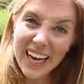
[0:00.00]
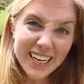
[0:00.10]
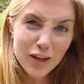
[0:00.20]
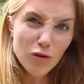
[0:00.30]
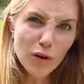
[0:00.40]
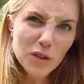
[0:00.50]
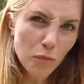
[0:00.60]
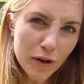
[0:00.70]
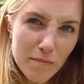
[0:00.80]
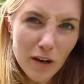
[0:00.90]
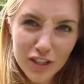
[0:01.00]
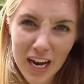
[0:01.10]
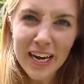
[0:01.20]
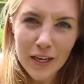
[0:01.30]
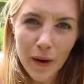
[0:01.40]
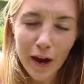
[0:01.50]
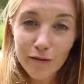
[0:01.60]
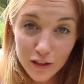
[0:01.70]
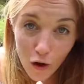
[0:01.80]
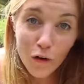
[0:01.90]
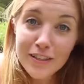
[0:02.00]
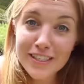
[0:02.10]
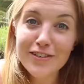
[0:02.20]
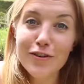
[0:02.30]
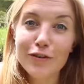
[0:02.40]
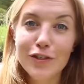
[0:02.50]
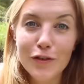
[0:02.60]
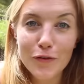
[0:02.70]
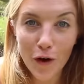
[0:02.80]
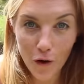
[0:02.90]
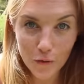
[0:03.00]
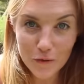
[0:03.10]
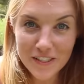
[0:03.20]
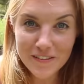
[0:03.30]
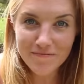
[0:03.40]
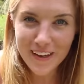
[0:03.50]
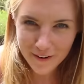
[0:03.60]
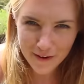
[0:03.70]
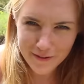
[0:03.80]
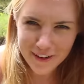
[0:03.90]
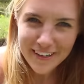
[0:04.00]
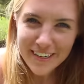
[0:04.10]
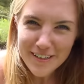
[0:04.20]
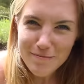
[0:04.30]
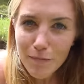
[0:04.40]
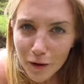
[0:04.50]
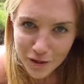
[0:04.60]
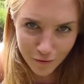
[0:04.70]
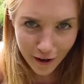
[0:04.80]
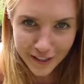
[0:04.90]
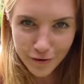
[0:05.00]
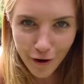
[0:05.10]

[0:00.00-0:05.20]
and it grows pretty much anywhere as long as it's not too cold. However, most rice